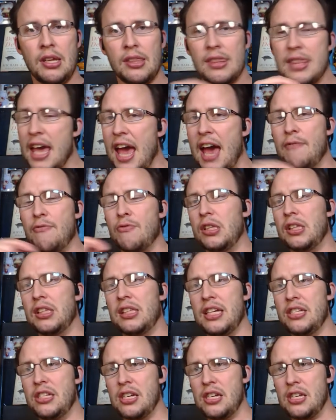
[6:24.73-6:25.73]
They have
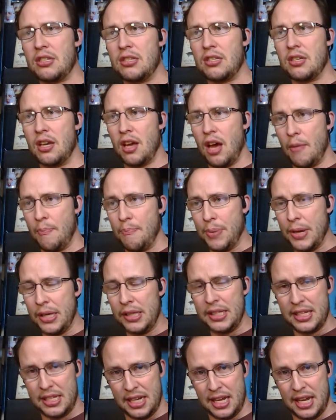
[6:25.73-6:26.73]
religious
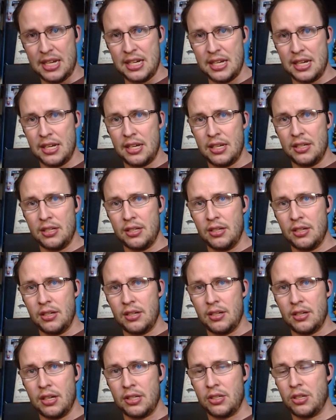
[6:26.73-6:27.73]
ability,
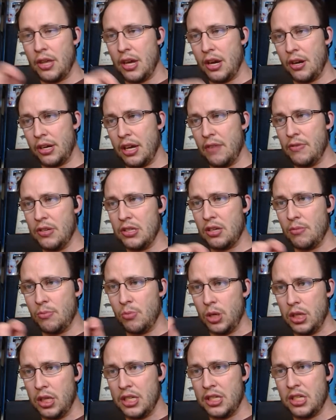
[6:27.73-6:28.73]
and so they are given some
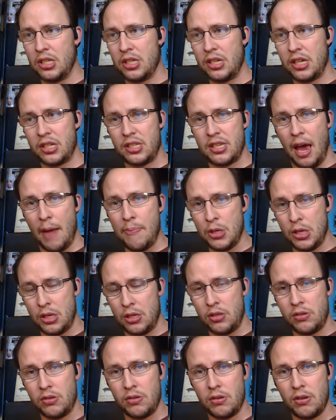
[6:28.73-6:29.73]
religious
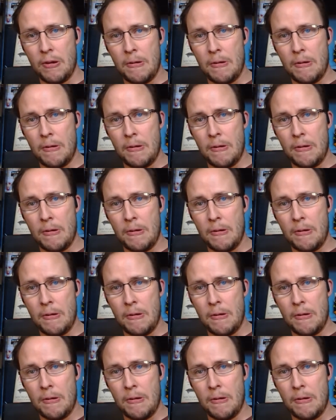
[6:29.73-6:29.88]
exceptions.